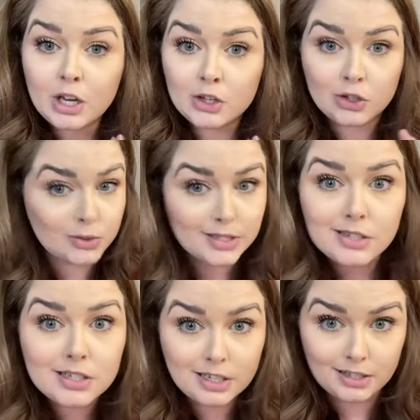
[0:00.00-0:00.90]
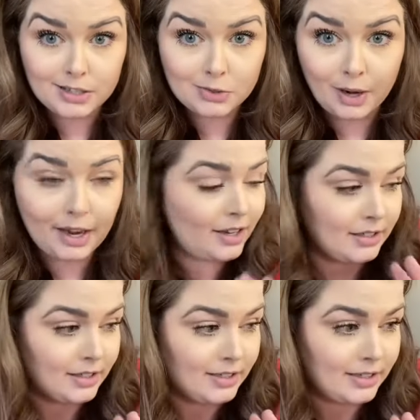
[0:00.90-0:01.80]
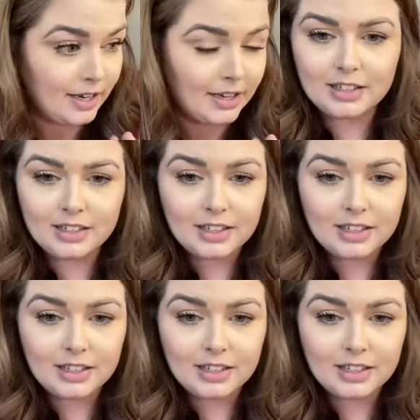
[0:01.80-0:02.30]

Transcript: you didn't see this, right? You didn't see it.